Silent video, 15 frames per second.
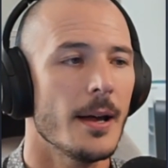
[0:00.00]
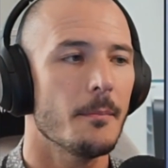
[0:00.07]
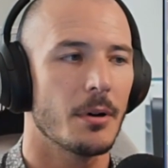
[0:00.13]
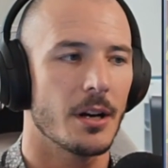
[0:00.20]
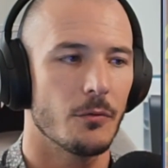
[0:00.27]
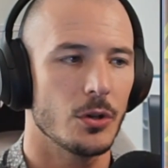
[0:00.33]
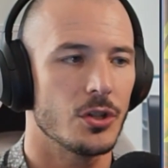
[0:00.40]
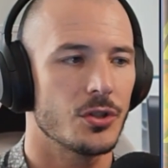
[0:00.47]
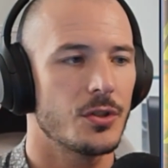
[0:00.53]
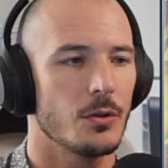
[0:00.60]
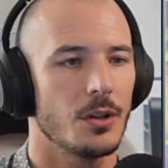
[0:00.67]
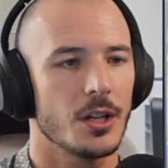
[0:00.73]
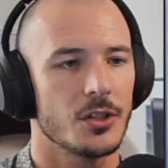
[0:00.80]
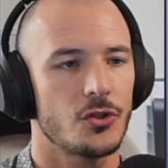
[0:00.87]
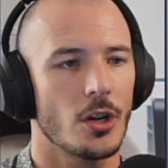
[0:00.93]
But if we just do a
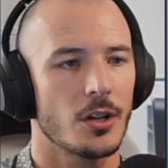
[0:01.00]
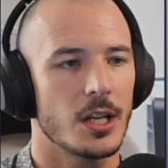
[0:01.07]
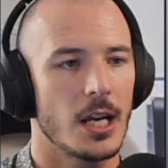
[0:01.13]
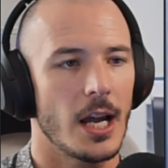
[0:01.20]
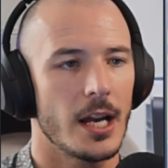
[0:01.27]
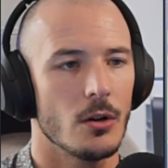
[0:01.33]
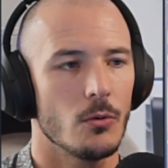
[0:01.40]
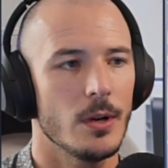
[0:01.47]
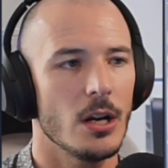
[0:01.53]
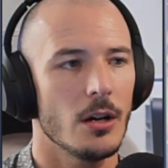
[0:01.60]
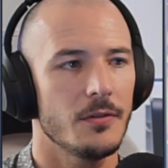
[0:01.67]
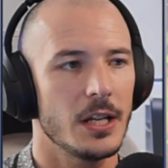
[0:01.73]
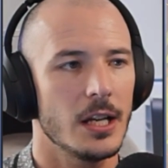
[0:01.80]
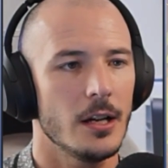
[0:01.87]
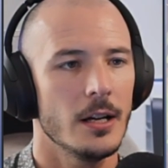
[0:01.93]
nice chunky AoE
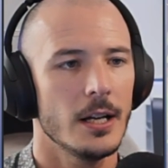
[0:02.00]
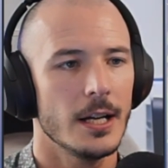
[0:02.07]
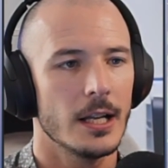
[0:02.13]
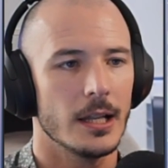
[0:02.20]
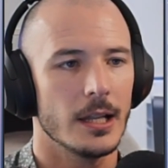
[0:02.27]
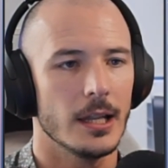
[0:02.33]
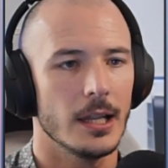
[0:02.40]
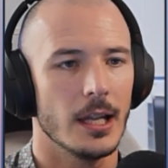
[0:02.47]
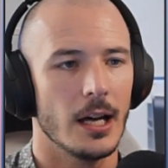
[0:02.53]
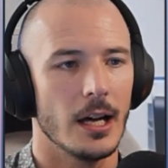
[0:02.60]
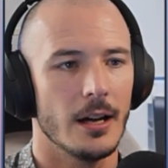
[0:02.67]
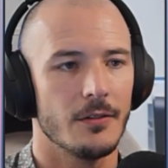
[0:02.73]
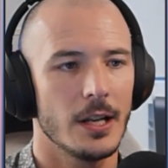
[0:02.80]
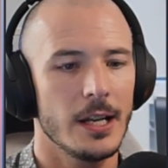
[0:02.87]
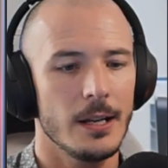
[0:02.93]
over here,
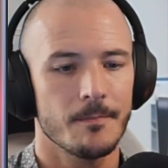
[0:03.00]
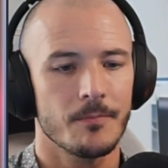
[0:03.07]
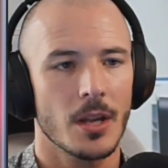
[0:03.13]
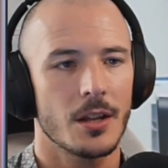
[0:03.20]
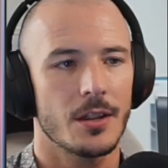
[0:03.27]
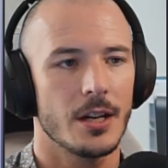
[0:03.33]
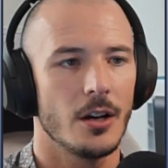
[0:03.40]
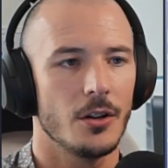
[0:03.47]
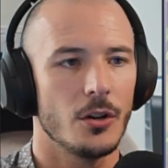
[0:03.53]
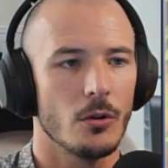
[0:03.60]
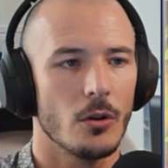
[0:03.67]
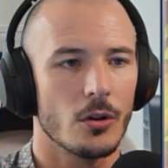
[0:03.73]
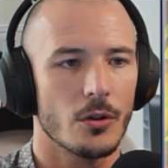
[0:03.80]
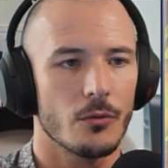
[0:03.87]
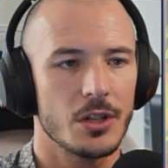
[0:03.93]
lovely, they are no
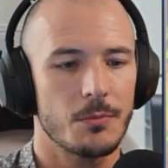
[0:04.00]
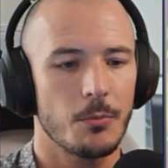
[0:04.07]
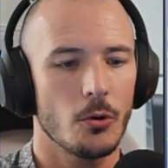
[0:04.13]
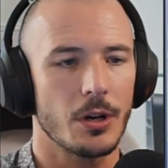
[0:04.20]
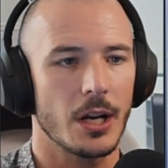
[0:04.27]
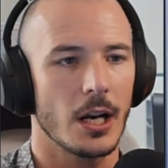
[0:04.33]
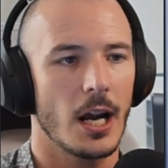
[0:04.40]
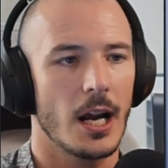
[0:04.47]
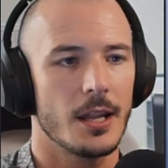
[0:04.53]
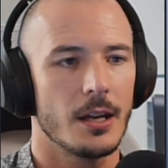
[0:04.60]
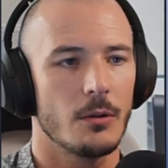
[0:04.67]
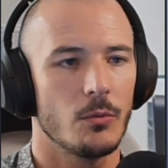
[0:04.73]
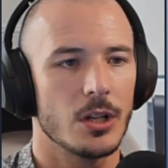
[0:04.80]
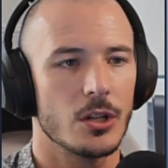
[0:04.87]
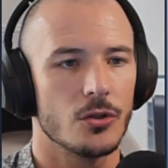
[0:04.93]
longer respawning. And
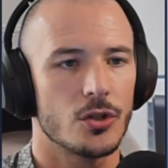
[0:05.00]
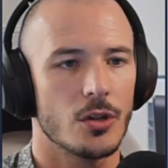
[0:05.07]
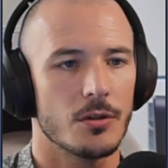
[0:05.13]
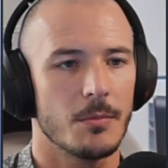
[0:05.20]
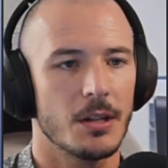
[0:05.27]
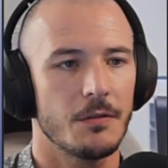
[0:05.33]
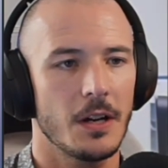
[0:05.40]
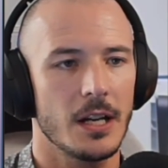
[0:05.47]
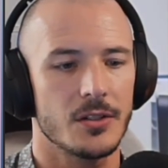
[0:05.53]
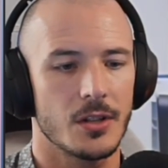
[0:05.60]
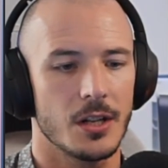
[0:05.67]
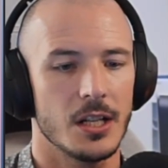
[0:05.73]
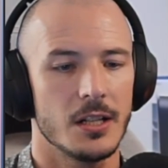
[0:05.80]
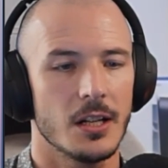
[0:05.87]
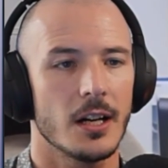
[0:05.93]
then we can shoot him in the face
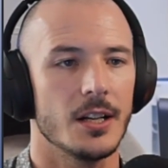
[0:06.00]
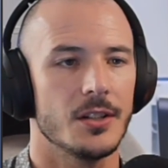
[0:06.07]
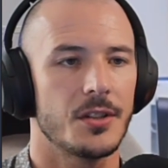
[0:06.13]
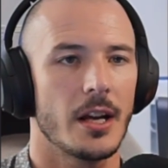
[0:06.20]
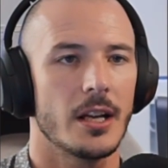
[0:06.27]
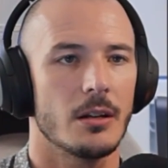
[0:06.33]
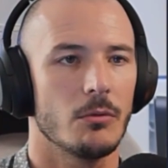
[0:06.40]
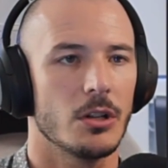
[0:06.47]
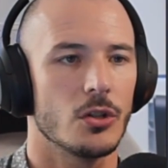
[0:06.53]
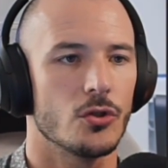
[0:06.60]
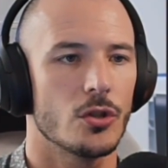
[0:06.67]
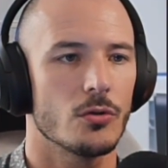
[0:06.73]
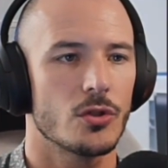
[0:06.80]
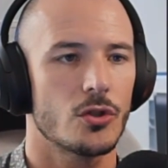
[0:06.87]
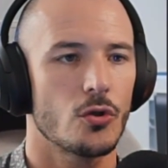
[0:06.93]
and he dies. And then we can
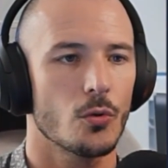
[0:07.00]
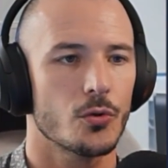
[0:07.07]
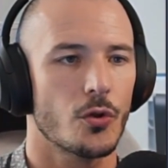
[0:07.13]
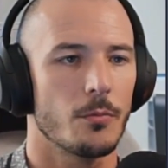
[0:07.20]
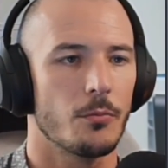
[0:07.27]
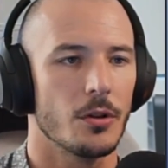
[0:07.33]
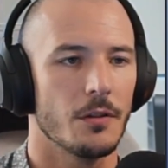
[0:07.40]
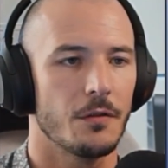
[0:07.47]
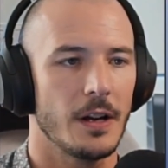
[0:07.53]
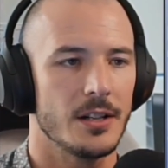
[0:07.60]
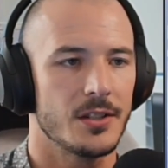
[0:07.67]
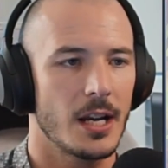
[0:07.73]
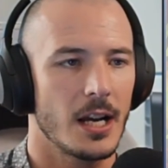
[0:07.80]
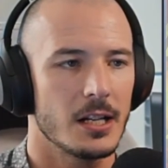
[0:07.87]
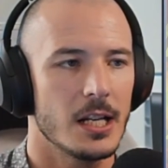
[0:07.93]
shoot Shore Trooper in the
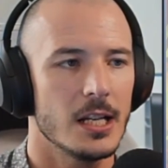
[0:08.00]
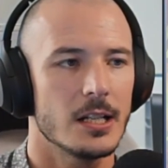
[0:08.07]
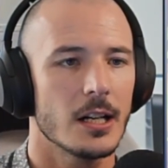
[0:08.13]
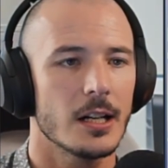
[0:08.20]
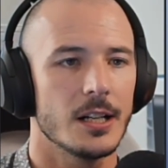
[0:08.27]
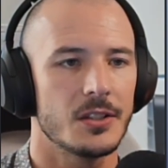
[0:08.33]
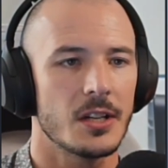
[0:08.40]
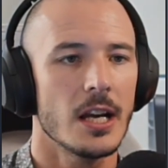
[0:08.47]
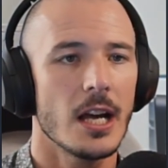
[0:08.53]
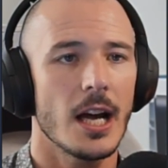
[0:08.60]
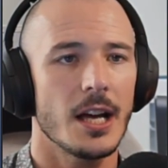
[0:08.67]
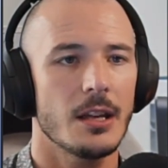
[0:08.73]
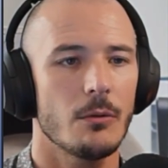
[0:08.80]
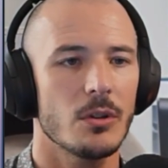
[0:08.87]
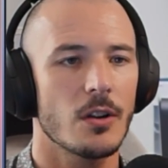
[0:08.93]
face and he dies.
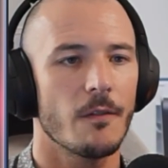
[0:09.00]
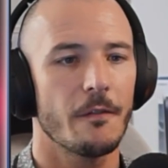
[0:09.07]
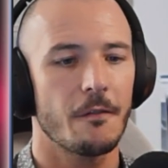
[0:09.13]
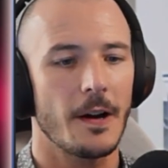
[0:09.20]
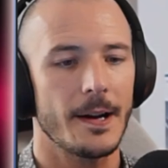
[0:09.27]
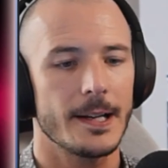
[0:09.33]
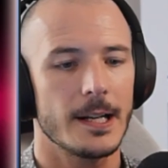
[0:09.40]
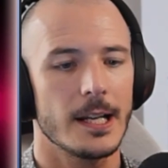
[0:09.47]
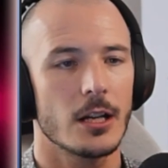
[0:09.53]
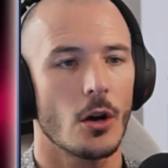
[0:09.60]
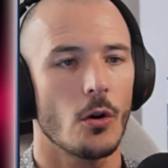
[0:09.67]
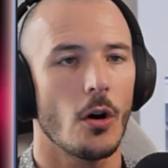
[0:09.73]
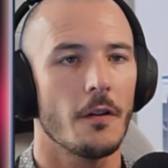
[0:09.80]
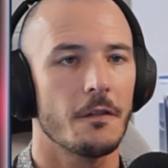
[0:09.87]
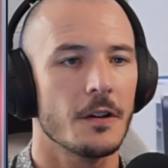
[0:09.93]
And then we can finally
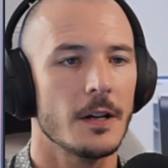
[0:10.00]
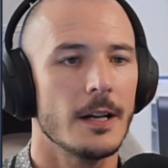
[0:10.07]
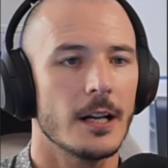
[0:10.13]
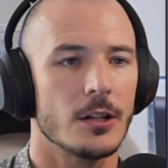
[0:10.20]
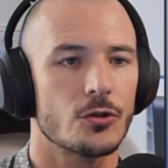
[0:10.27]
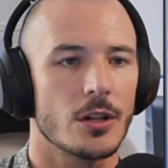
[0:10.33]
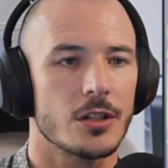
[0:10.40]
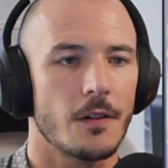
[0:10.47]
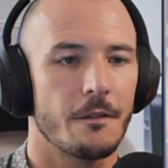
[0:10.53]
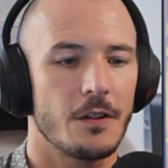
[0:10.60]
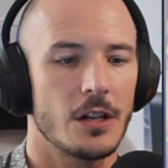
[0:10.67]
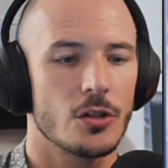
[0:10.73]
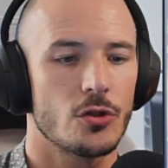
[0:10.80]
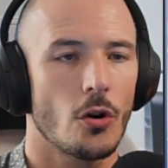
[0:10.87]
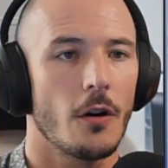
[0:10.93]
go off and try to
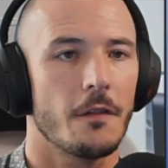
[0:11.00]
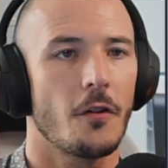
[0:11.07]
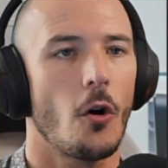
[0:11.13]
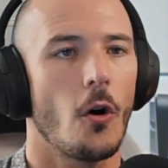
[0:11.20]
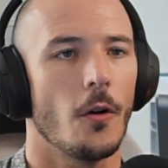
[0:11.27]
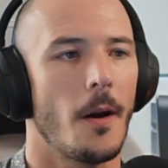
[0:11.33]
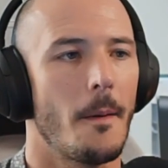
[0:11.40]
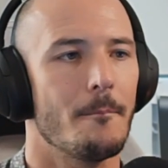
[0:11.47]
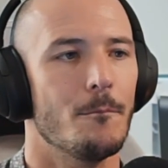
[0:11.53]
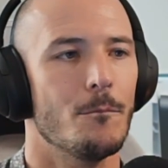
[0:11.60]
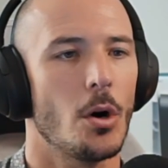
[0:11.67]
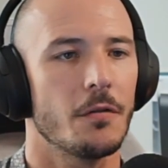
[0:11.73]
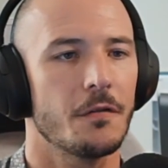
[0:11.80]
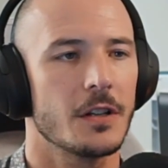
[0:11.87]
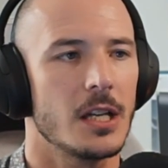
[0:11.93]
finish off on
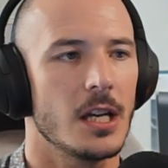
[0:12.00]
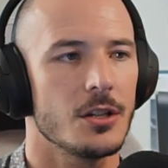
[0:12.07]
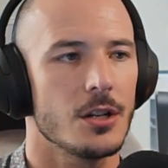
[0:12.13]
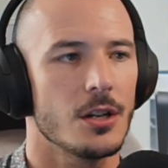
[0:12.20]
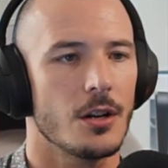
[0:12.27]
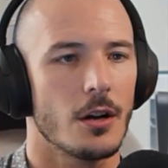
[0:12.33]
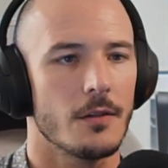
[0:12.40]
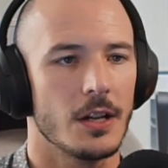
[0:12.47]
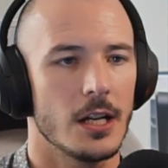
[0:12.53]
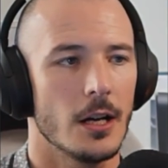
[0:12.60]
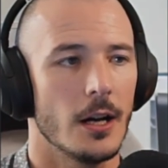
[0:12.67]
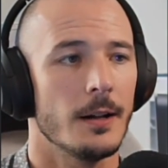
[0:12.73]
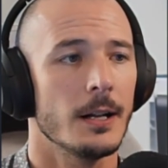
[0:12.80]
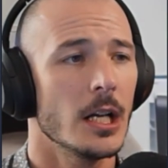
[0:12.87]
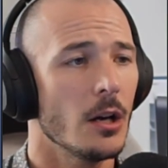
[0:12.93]
Moff Gideon over
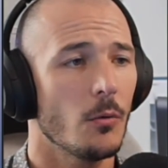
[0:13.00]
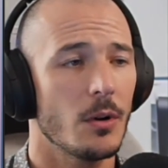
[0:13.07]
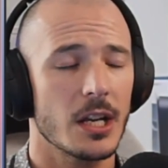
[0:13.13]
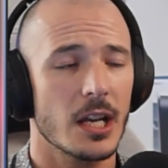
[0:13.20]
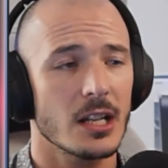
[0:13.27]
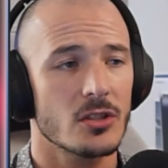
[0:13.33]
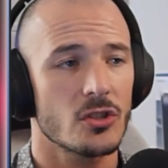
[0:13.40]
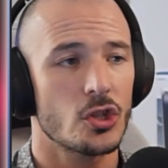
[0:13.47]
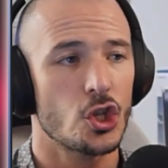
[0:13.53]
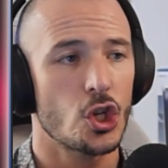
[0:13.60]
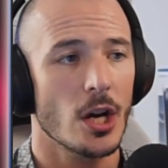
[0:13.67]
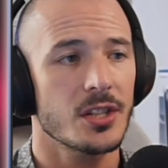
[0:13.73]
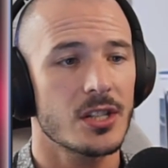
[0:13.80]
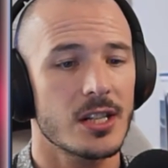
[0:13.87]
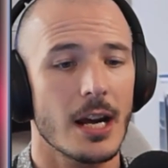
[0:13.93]
here. When it gets
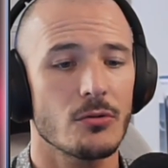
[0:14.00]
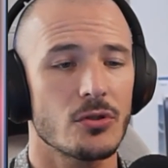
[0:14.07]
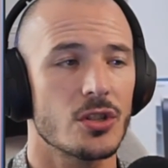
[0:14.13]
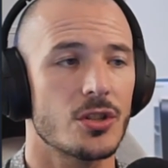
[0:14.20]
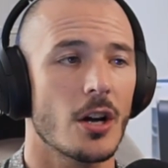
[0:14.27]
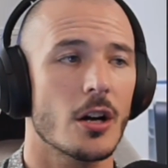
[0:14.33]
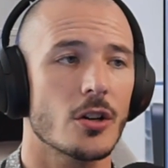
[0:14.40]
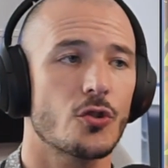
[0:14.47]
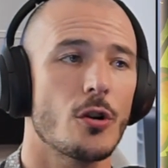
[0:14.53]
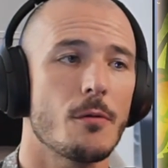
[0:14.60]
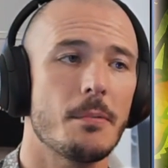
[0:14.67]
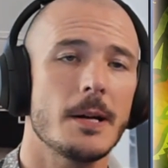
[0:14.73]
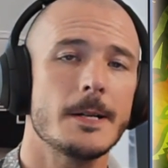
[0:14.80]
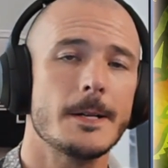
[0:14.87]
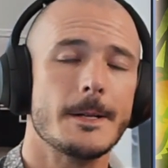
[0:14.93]
just down to Dark
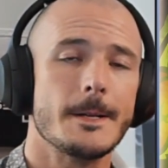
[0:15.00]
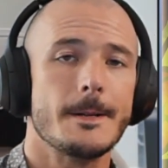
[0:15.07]
Trooper,